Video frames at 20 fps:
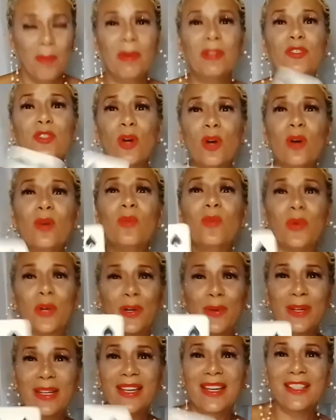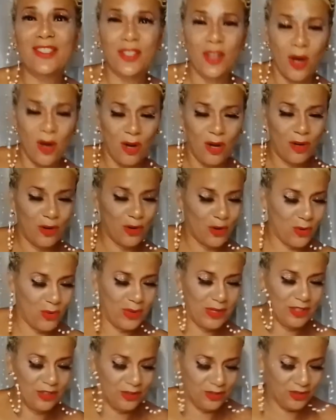But don't worry, it's all
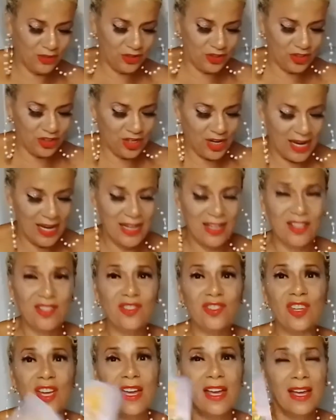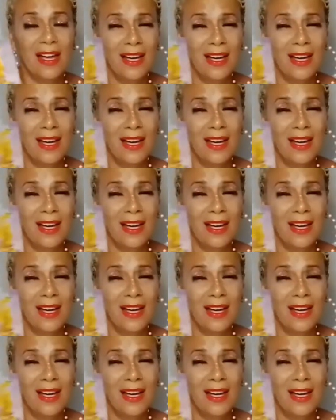going to change.